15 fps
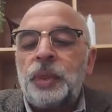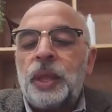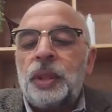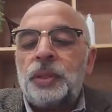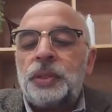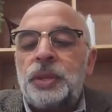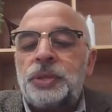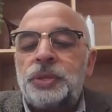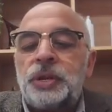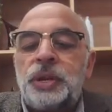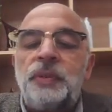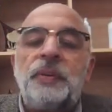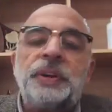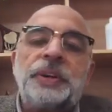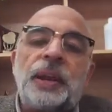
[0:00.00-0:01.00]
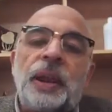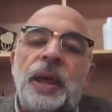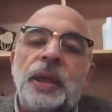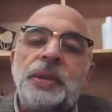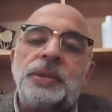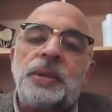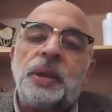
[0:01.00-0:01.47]
this
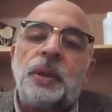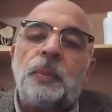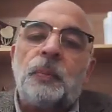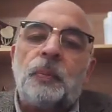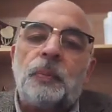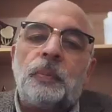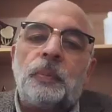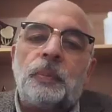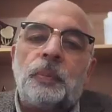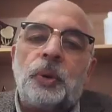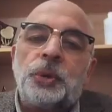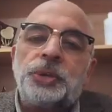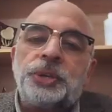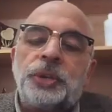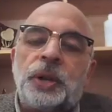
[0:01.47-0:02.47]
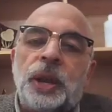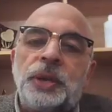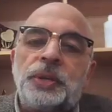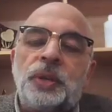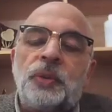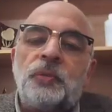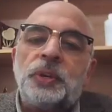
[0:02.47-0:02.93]
revitalizing
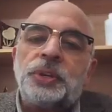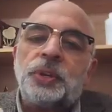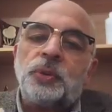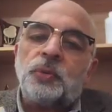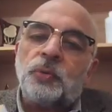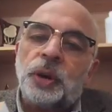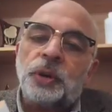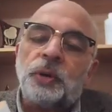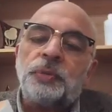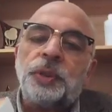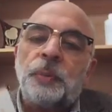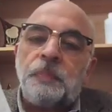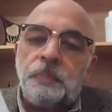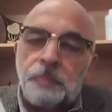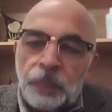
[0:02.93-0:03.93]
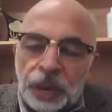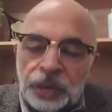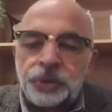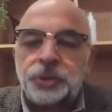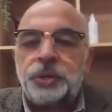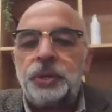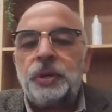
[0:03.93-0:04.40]
moisturizer, which is one of the
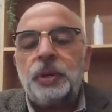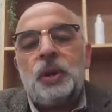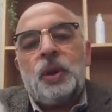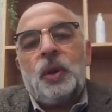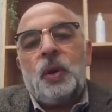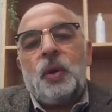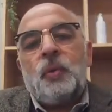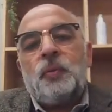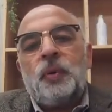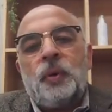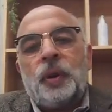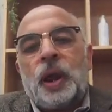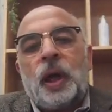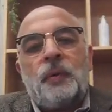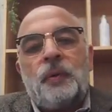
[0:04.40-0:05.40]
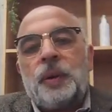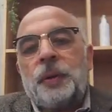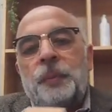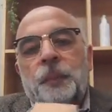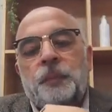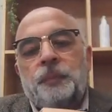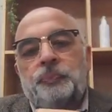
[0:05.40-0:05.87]
best for our
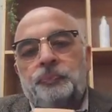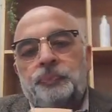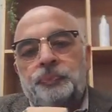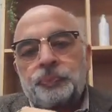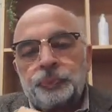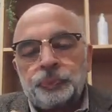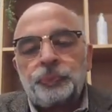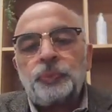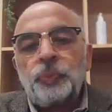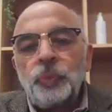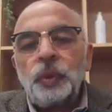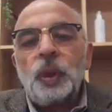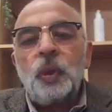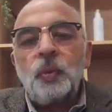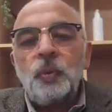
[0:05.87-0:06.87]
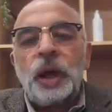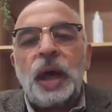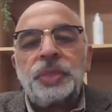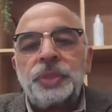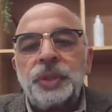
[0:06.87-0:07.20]
Vata